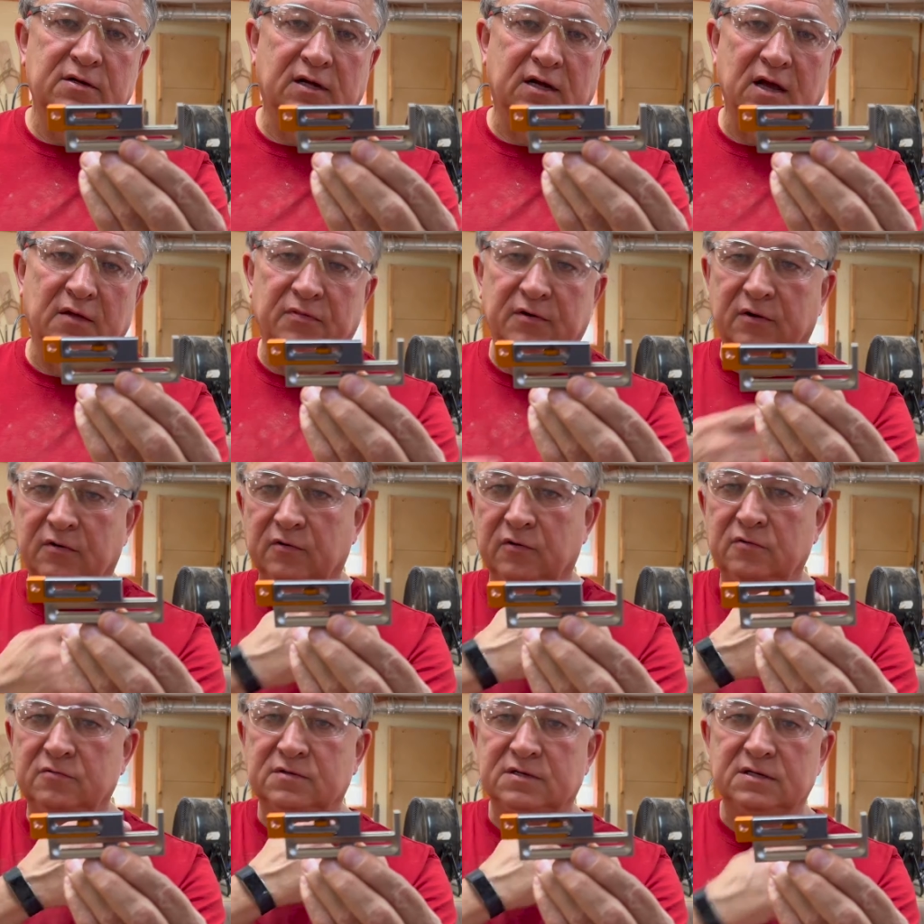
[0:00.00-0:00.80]
cut the
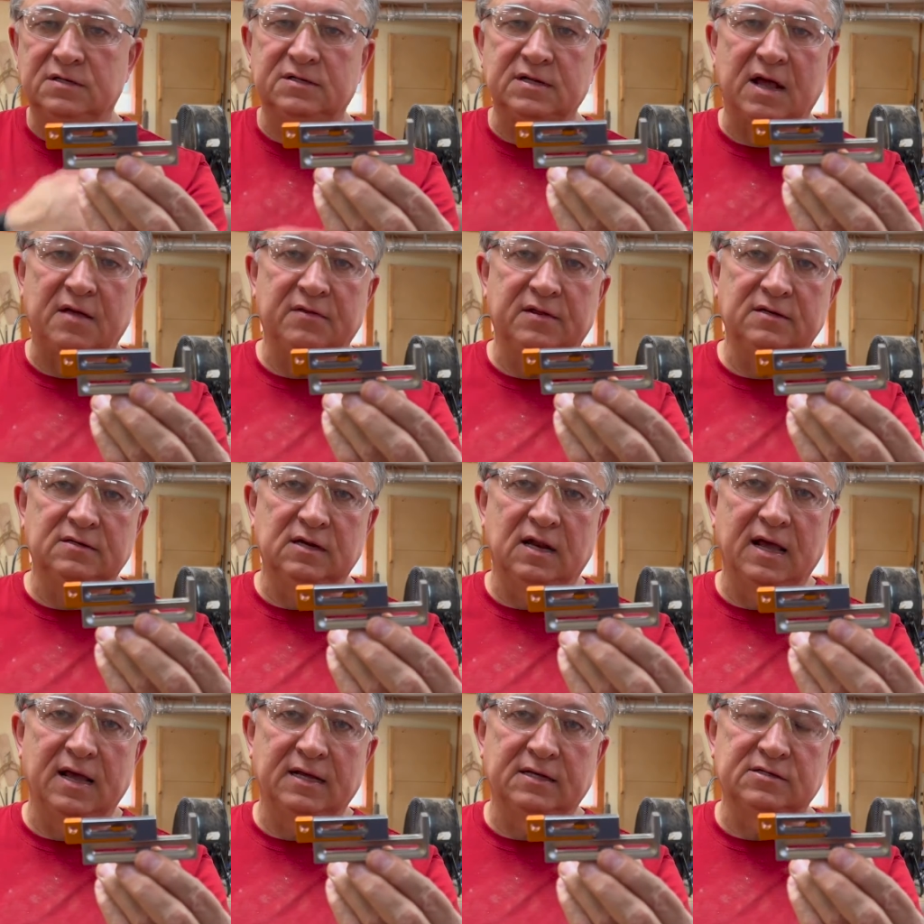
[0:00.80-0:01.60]
grooves inside these
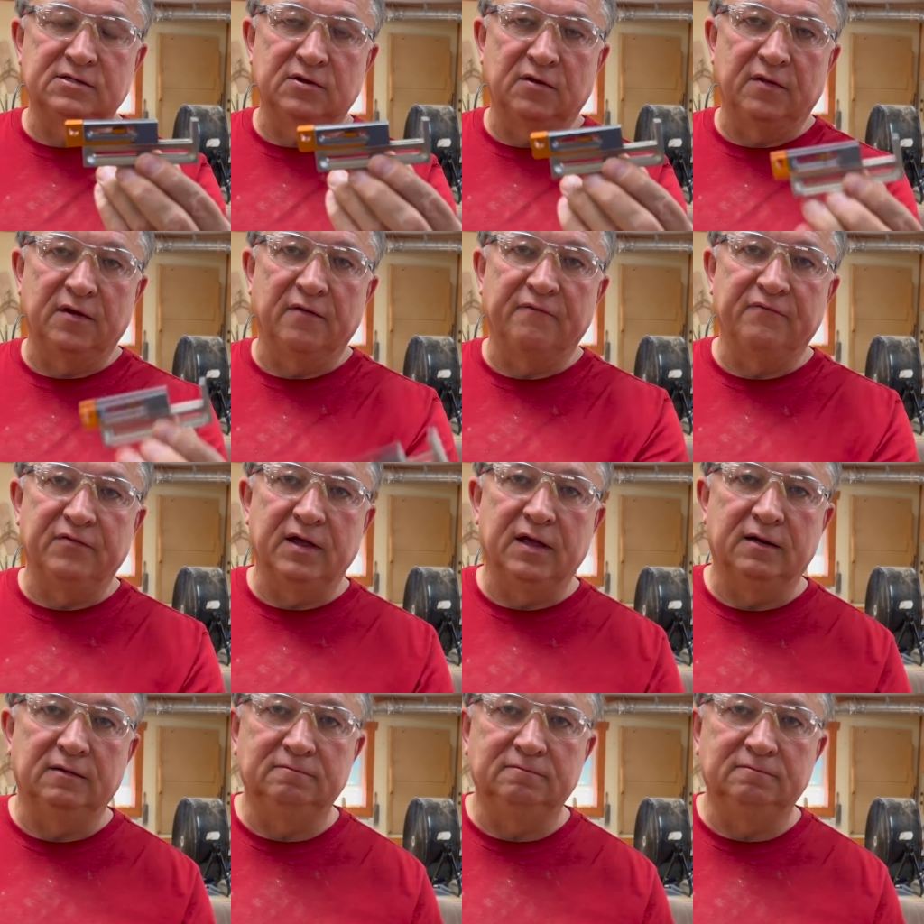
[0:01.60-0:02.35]
legs so they'll fit.